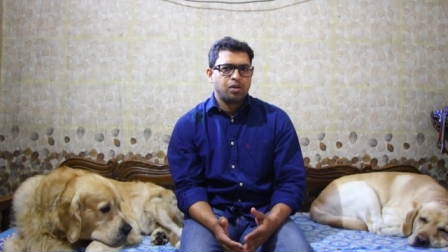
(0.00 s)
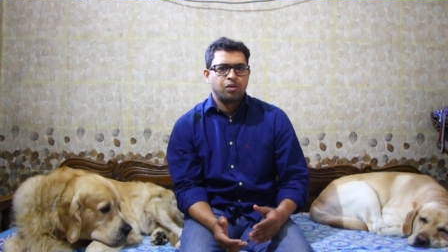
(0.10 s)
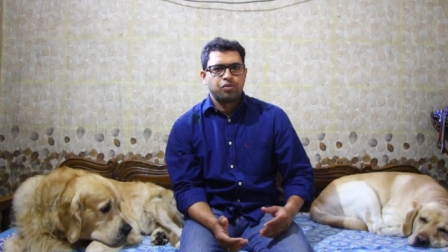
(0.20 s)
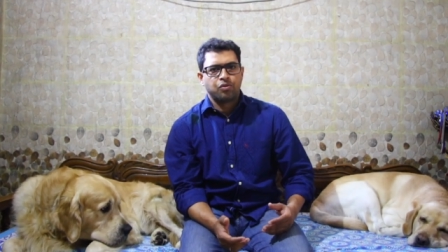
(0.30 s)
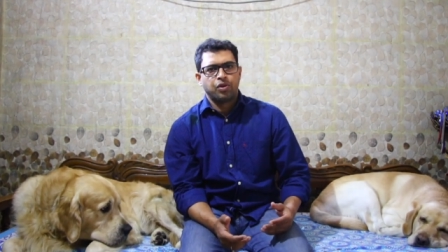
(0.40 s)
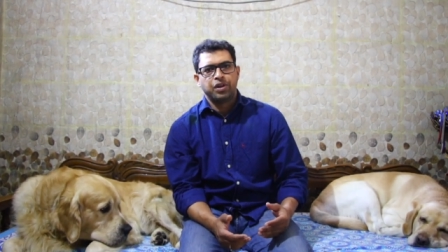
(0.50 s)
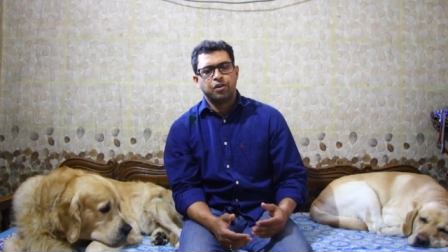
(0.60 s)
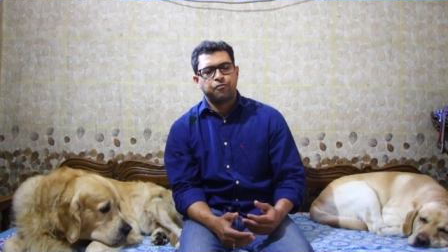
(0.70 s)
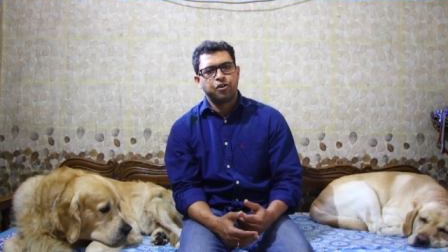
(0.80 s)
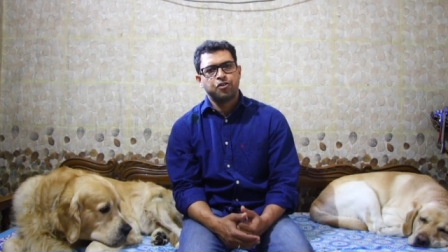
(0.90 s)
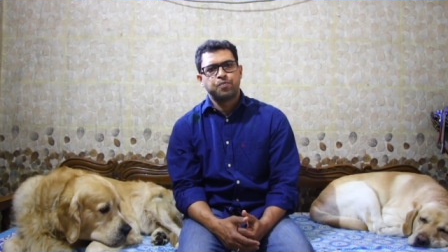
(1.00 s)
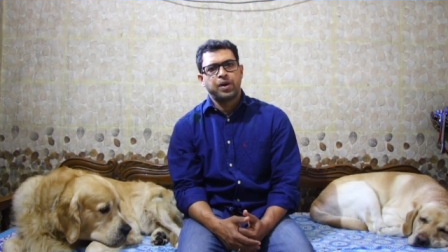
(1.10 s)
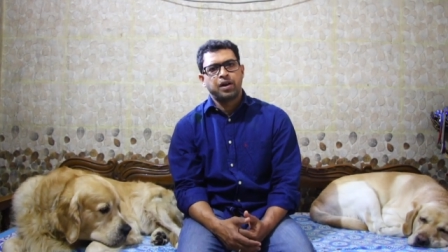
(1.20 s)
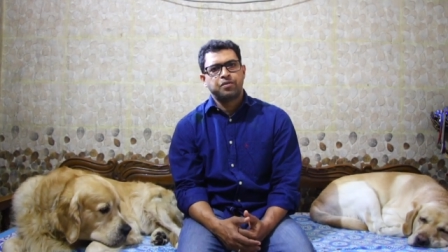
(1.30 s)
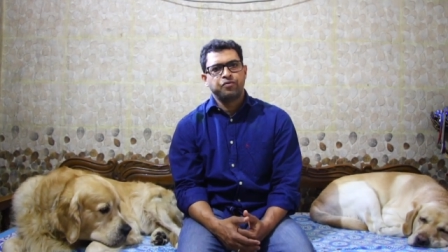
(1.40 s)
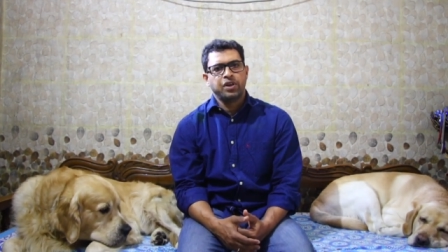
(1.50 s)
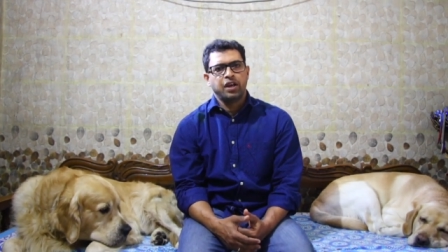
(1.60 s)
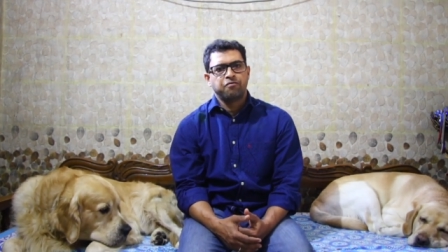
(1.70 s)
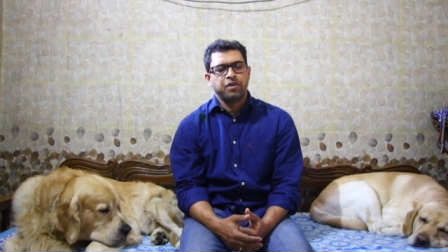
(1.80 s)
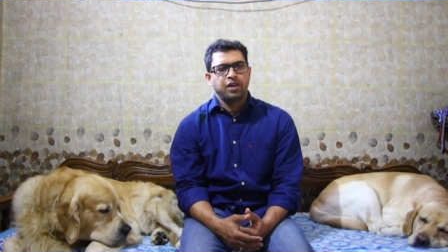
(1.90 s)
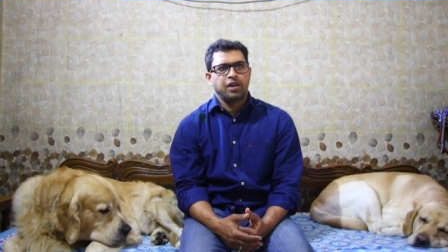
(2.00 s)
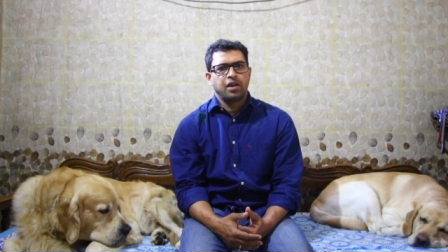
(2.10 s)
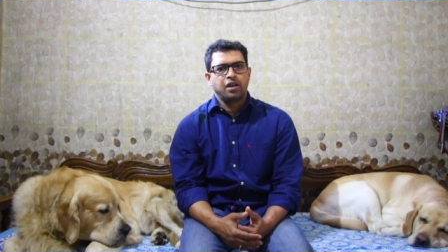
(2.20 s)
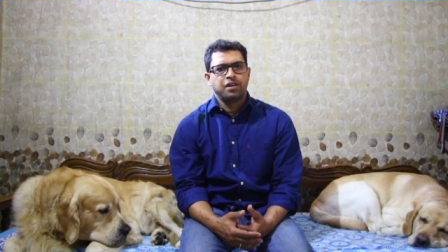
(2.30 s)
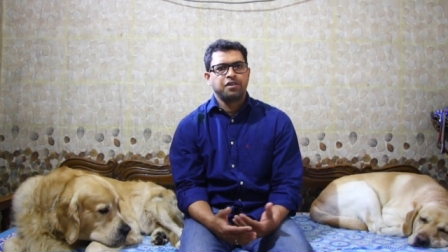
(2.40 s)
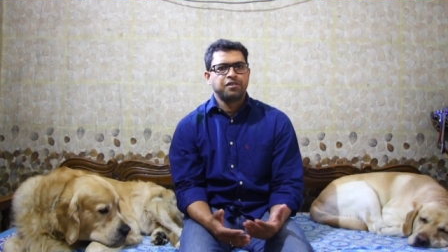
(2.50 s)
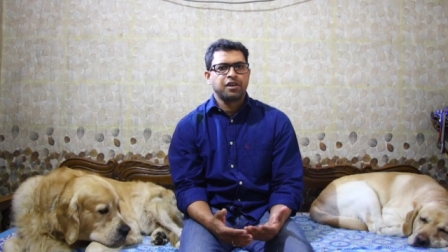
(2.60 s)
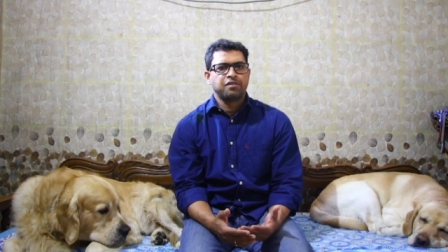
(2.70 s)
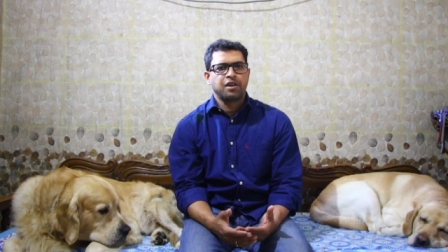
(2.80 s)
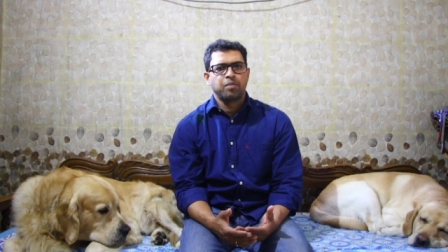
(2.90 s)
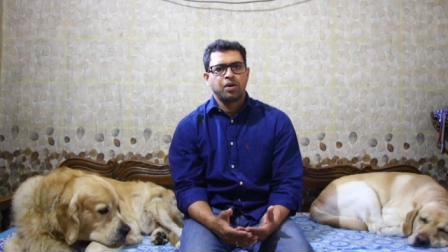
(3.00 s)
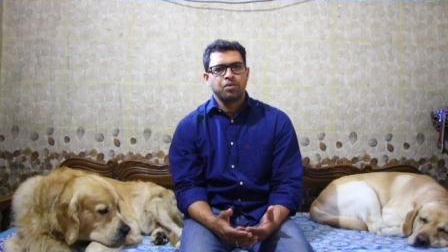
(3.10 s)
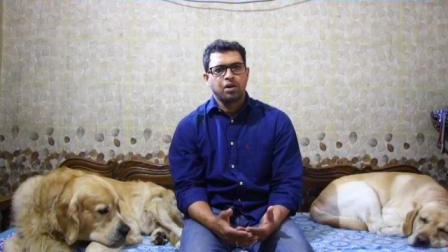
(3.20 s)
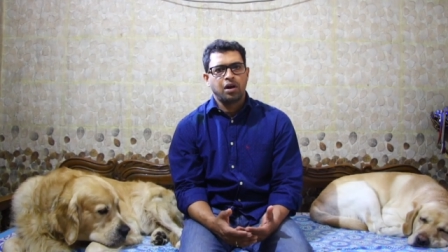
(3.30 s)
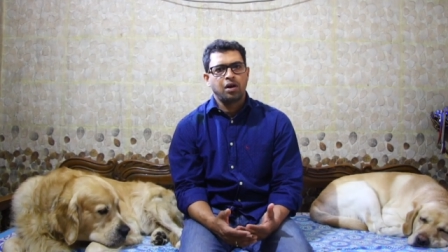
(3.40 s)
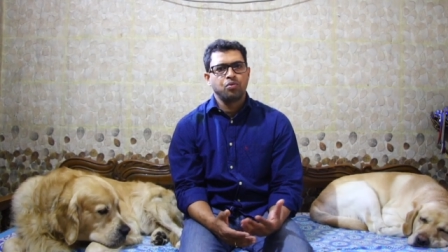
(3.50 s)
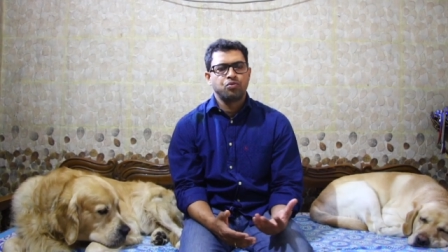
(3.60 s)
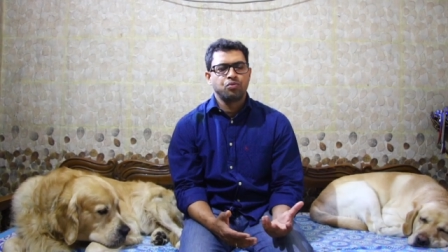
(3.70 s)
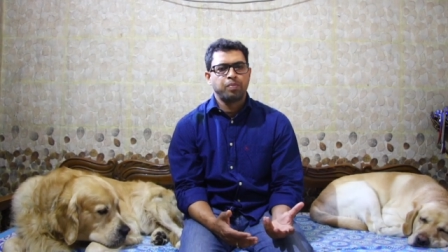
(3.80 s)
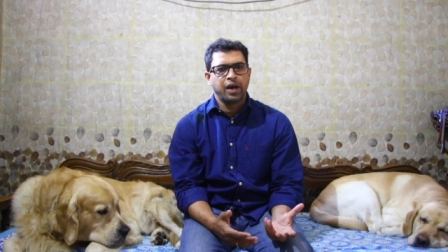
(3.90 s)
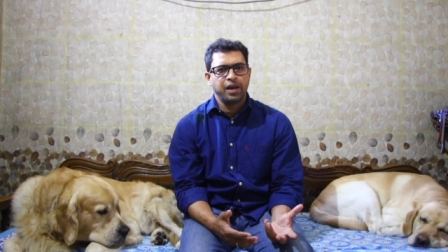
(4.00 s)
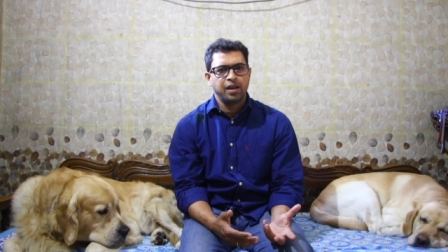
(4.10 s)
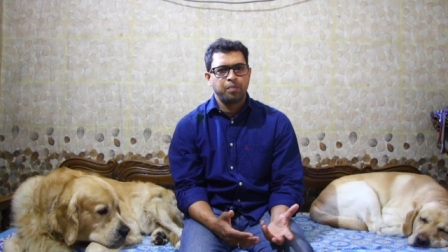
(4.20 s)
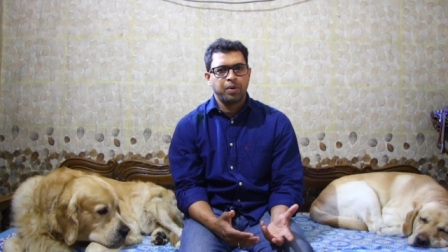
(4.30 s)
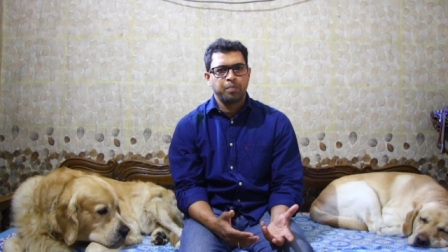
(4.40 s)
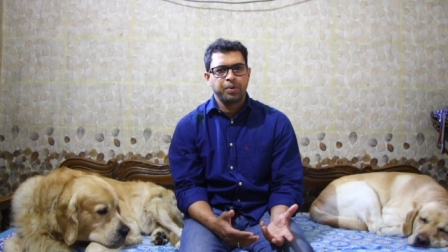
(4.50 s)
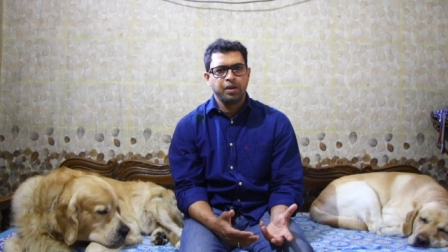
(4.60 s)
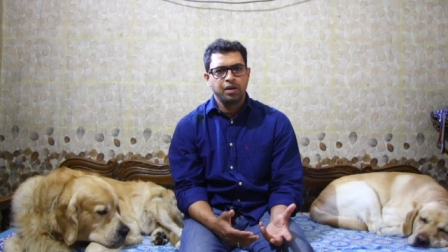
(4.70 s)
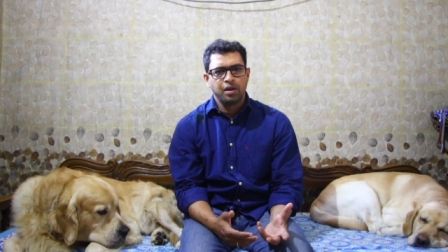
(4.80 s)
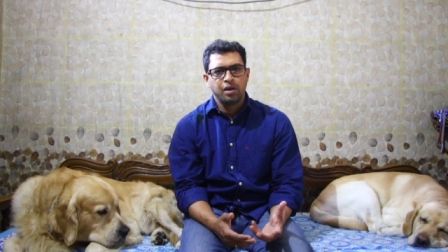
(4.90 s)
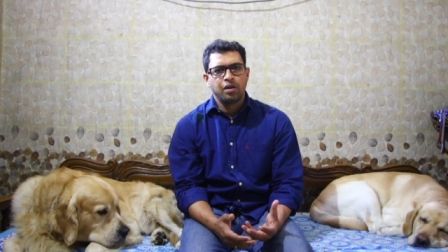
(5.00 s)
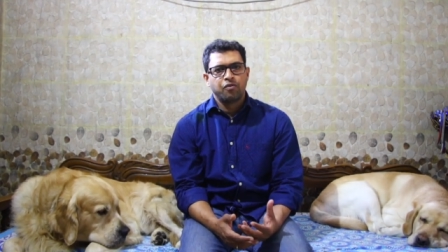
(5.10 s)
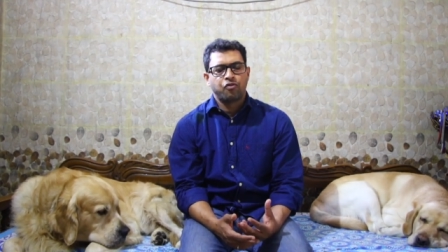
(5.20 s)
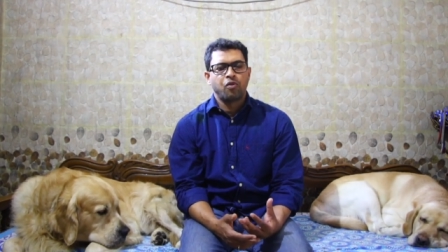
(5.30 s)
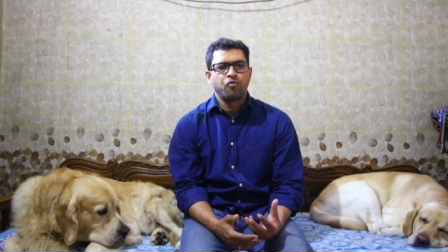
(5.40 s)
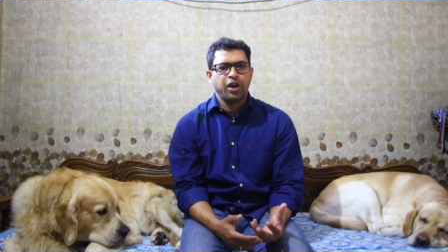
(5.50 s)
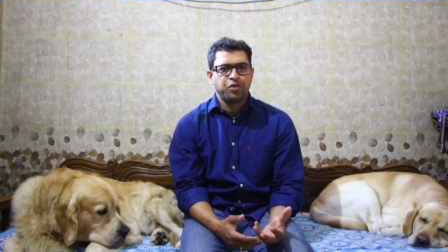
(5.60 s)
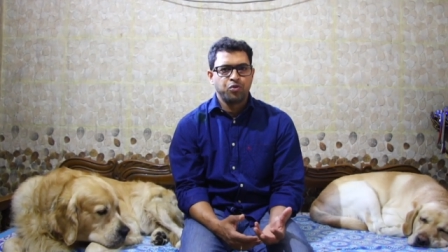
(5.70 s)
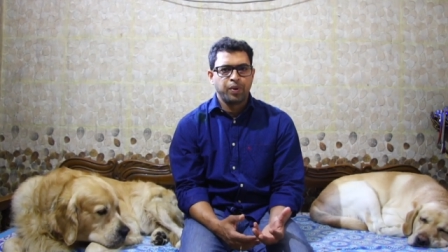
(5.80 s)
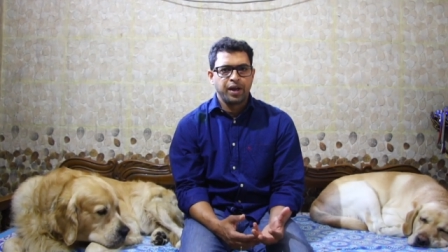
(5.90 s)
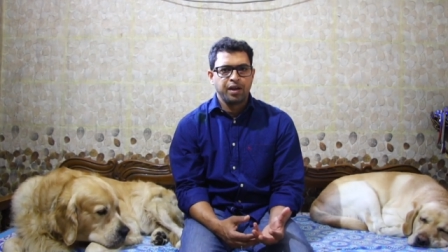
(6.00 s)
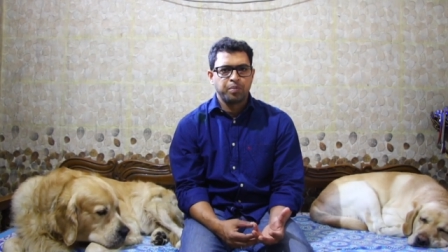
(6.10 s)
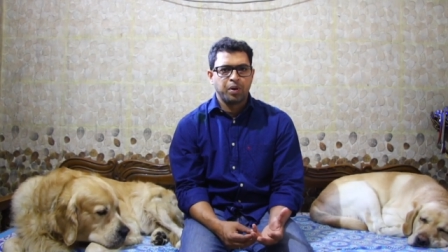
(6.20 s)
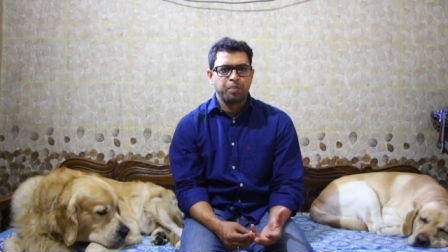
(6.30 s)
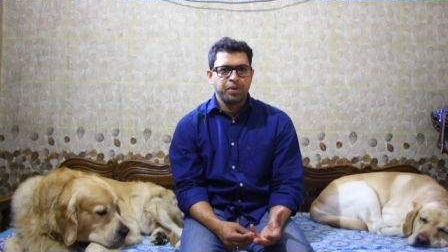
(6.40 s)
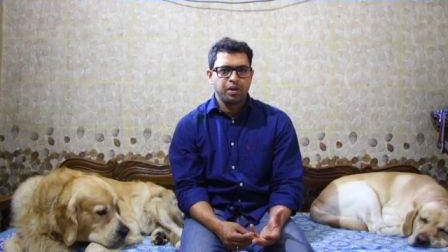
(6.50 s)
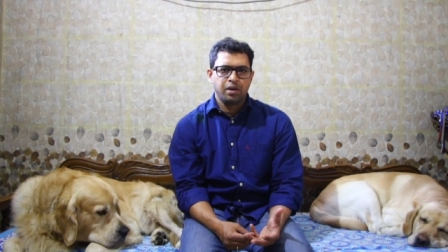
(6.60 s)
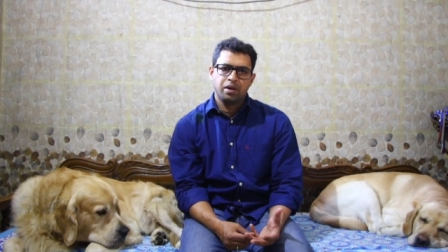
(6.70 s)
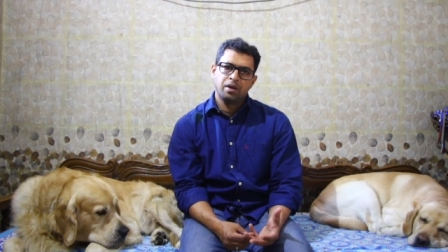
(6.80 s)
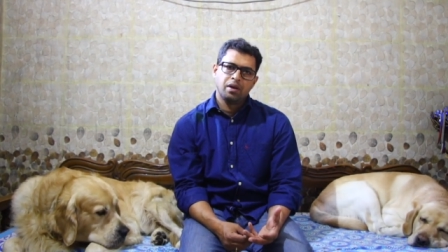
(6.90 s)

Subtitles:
So in the first part we have discussed about how to buy a puppy, from where to buy a puppy,